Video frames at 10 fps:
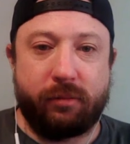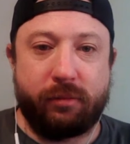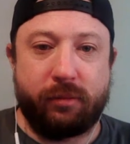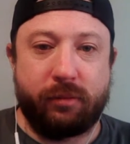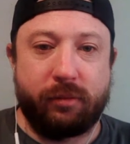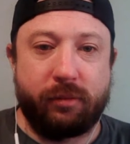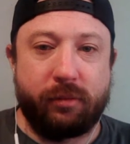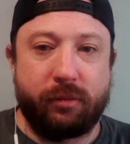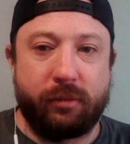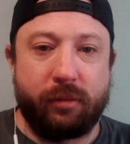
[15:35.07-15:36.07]

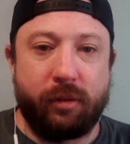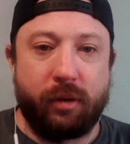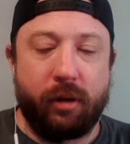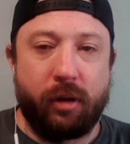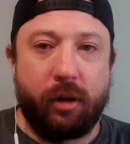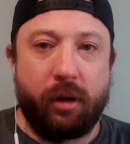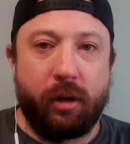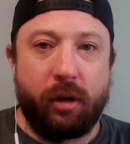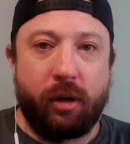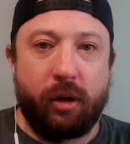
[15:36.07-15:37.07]

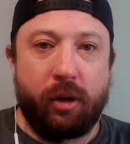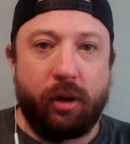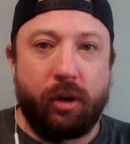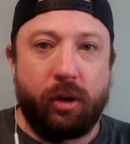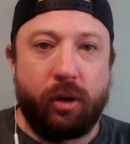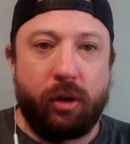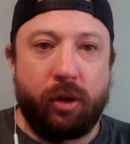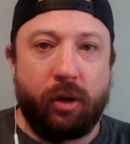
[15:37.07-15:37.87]
No one is speaking in this clip.